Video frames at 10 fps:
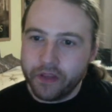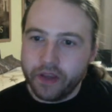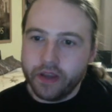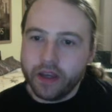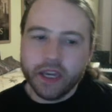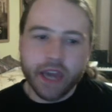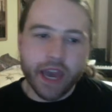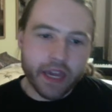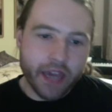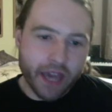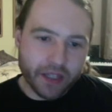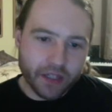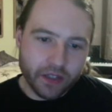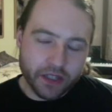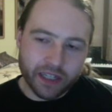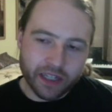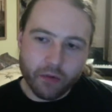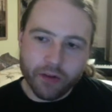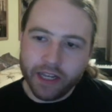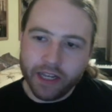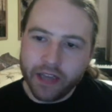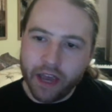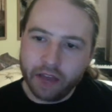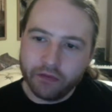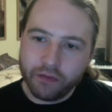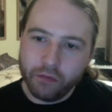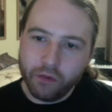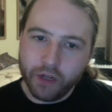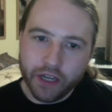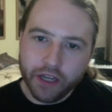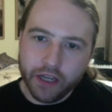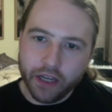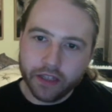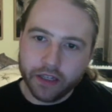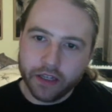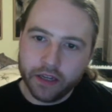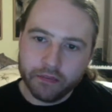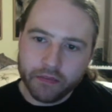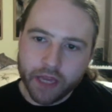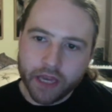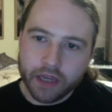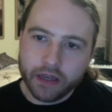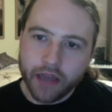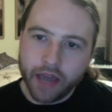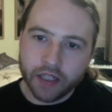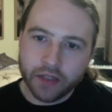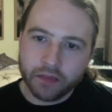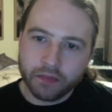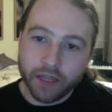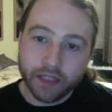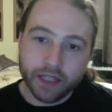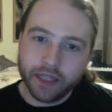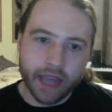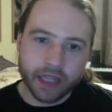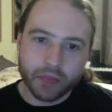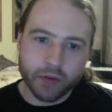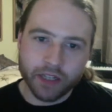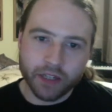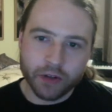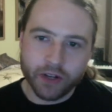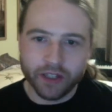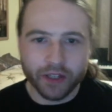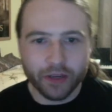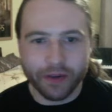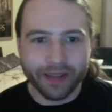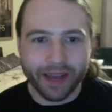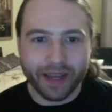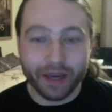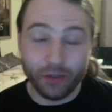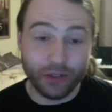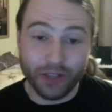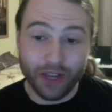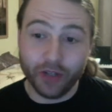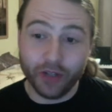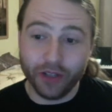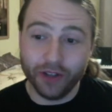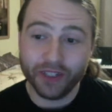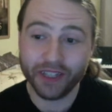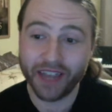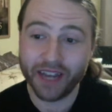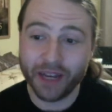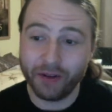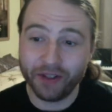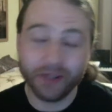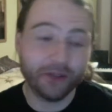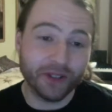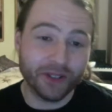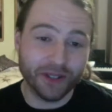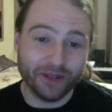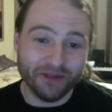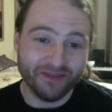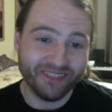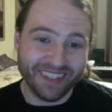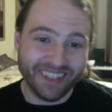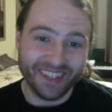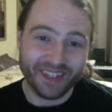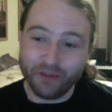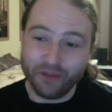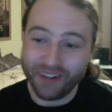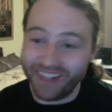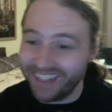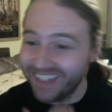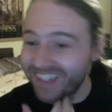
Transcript: Yeah, he hasn't done the Silmarillion yet, and from what I heard, he didn't express interest in doing that. He was just like, good luck to anyone who can do the Silmarillion.